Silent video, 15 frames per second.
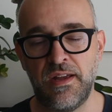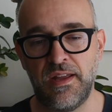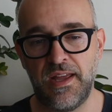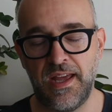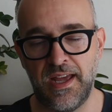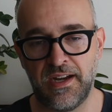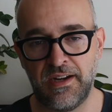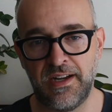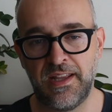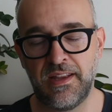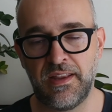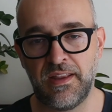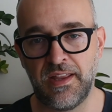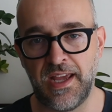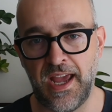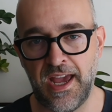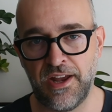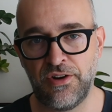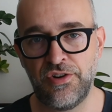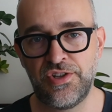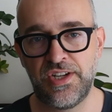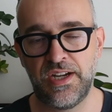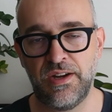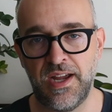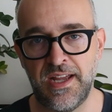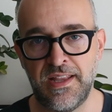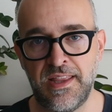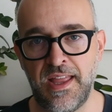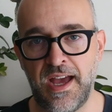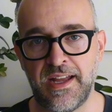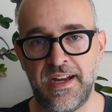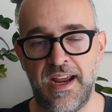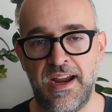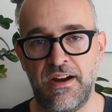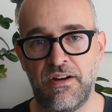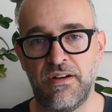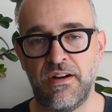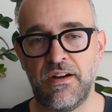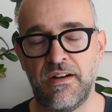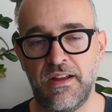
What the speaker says: the energy in that air